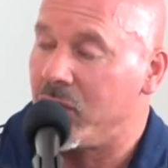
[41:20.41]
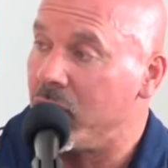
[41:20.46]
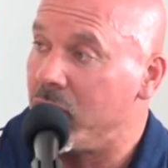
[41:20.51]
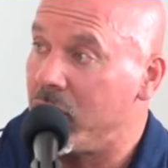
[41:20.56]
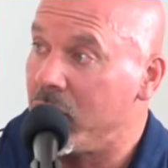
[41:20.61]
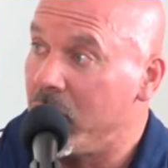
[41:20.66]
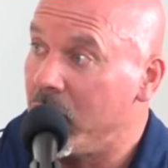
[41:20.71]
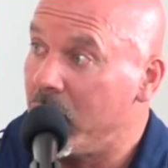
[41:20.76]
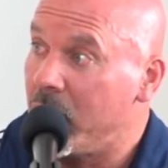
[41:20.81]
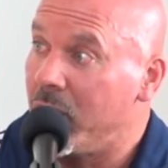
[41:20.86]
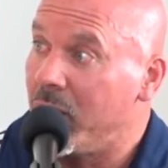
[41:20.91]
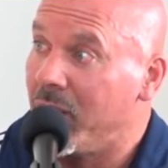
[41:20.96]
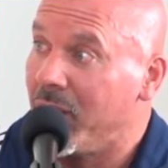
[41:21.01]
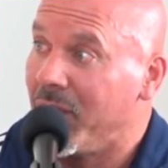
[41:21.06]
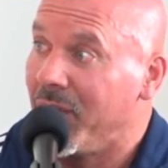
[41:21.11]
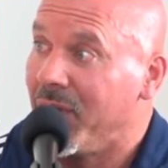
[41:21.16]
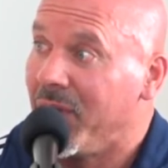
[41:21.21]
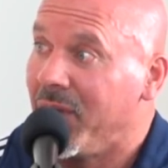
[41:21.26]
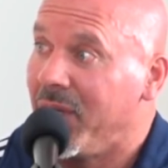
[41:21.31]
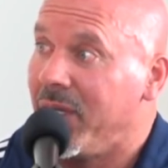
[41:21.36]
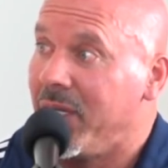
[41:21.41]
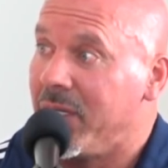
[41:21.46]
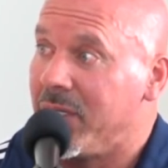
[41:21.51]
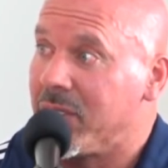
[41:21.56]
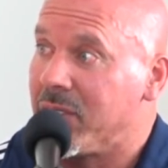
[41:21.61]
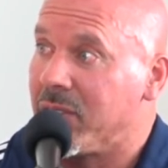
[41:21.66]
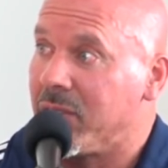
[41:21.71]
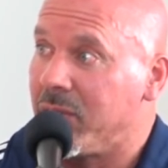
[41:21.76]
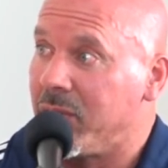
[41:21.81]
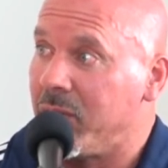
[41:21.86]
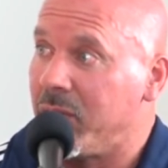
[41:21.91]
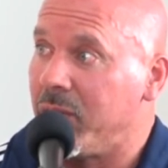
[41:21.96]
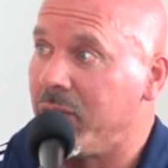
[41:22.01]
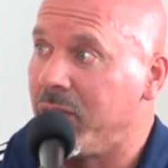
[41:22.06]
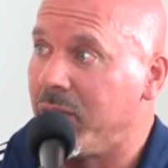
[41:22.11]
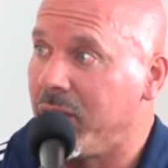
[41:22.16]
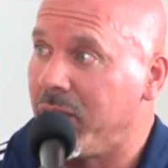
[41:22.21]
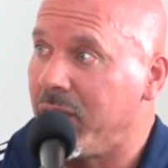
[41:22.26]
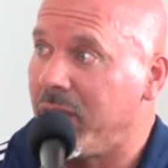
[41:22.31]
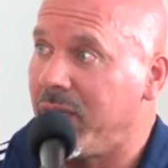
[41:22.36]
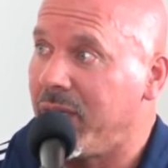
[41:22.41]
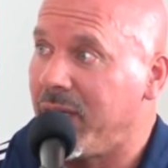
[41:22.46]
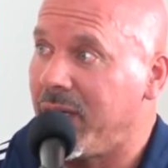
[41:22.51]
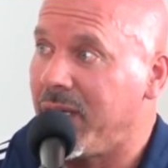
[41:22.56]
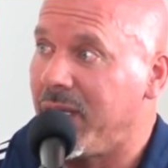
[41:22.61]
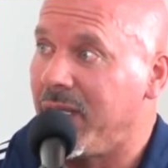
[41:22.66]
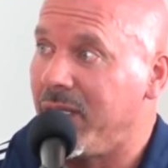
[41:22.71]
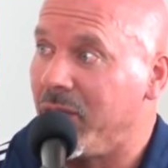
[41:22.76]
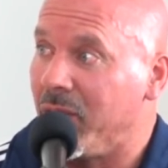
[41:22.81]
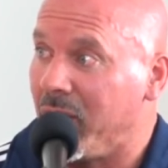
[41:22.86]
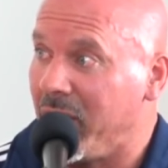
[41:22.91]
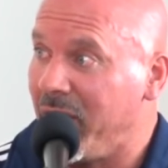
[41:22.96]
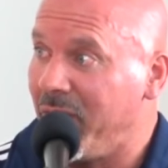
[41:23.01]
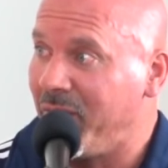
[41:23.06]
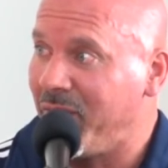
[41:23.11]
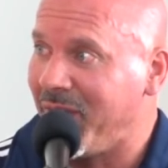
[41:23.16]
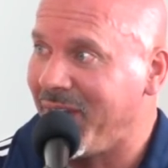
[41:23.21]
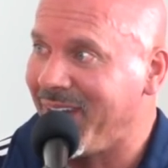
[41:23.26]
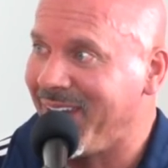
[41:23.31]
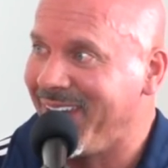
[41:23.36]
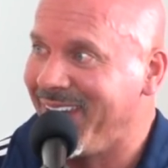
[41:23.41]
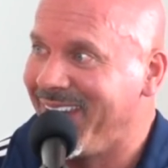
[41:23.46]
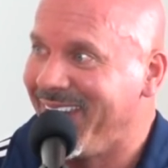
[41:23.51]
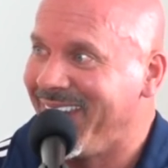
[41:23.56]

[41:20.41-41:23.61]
you do into your lifting,